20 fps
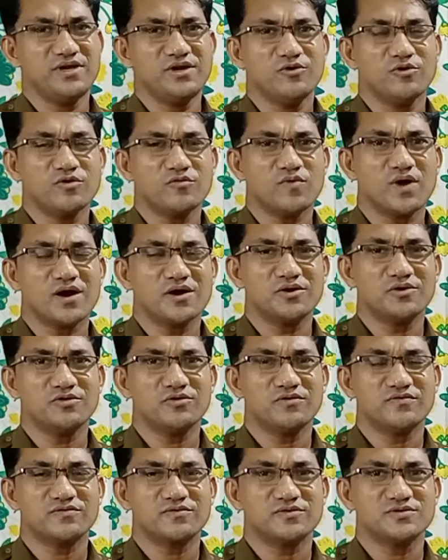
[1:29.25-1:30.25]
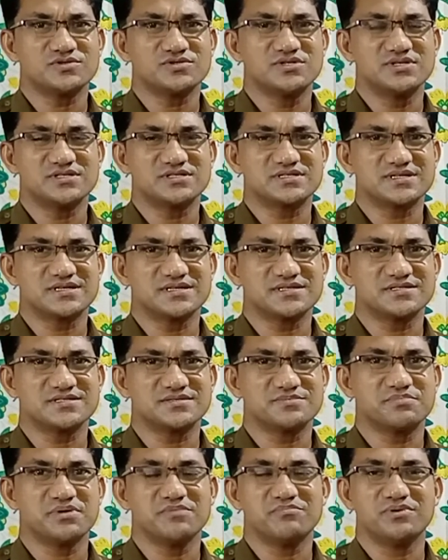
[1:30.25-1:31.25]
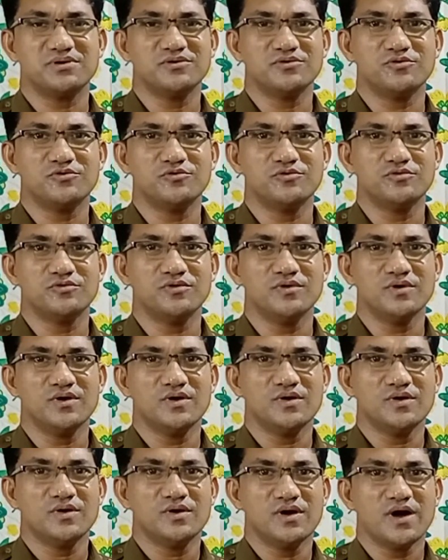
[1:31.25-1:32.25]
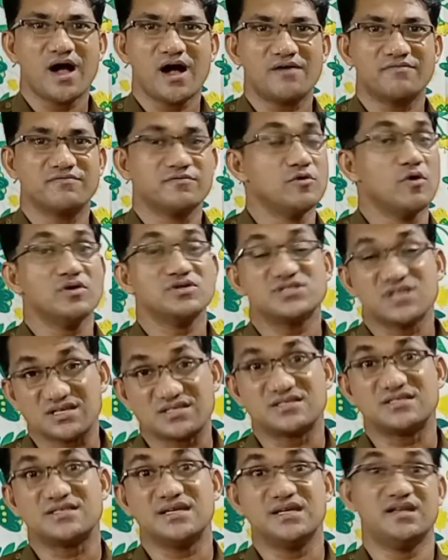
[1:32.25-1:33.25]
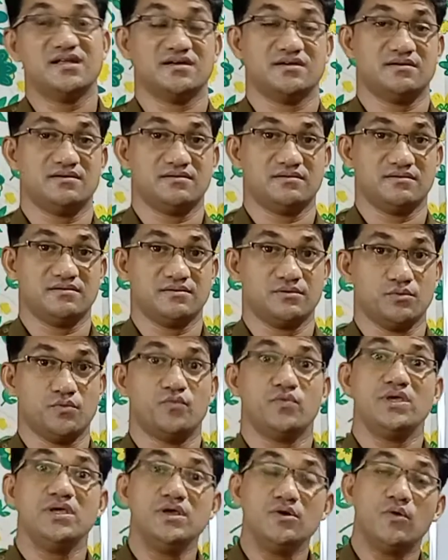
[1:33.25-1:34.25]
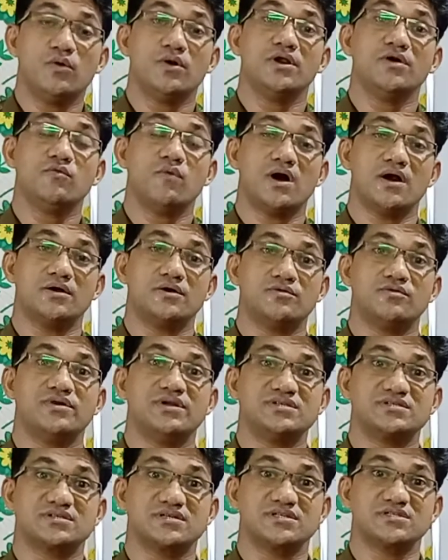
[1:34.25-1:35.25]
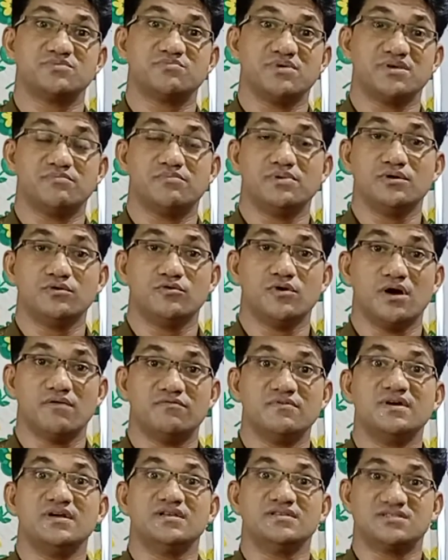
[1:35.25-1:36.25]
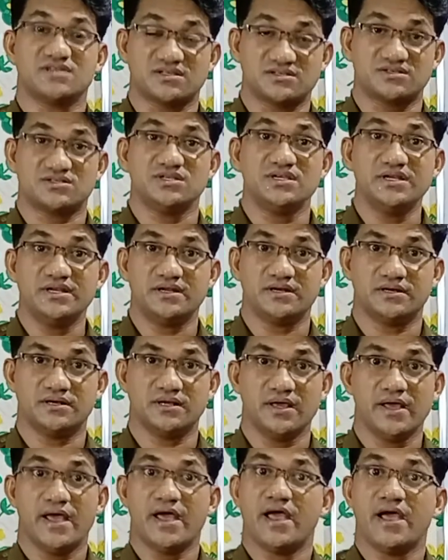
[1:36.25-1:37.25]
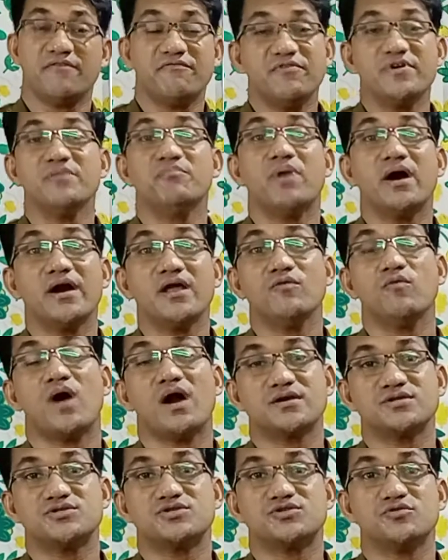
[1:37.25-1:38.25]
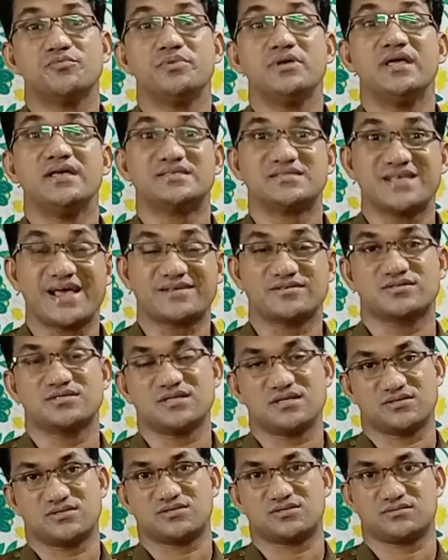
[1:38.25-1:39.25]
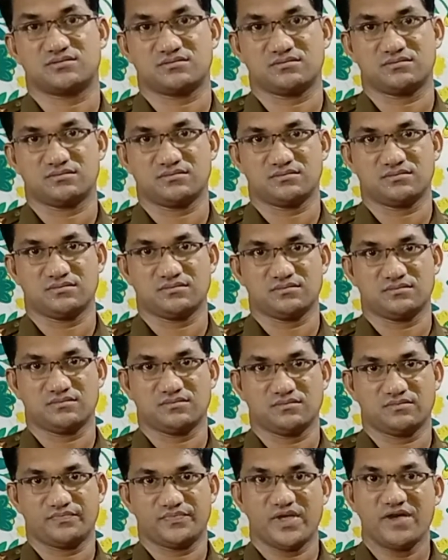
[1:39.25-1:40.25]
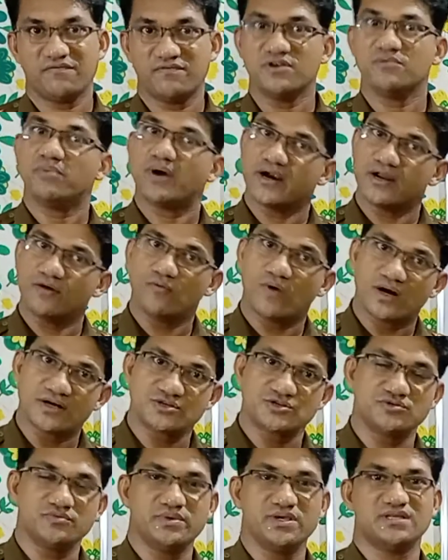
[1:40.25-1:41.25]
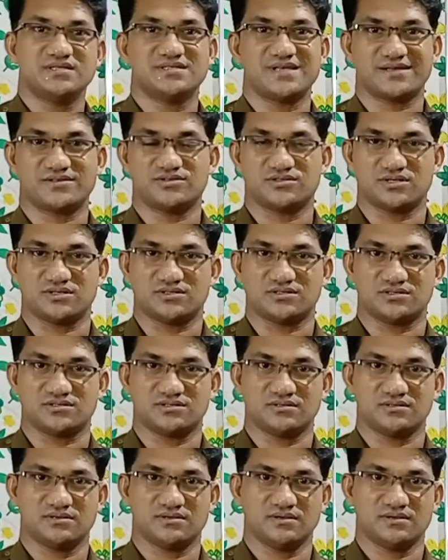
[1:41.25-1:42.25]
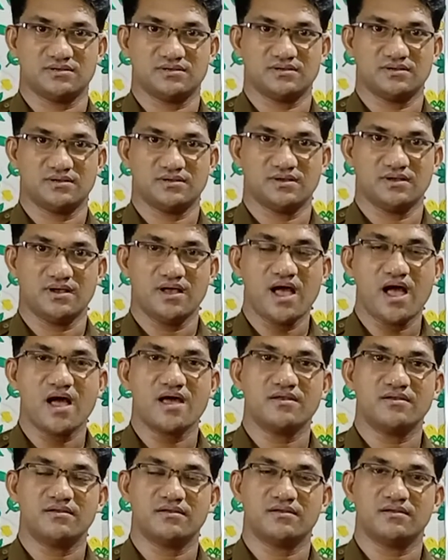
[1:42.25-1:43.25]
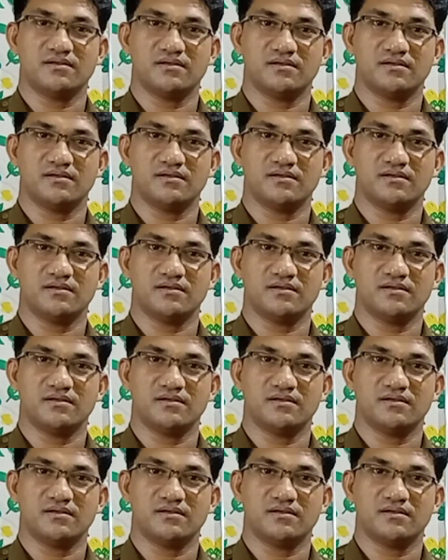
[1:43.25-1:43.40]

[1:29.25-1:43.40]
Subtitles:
don't want to, of course, discuss people who have not succeeded. We only want to discuss people who have succeeded. Everybody wants to be a success. And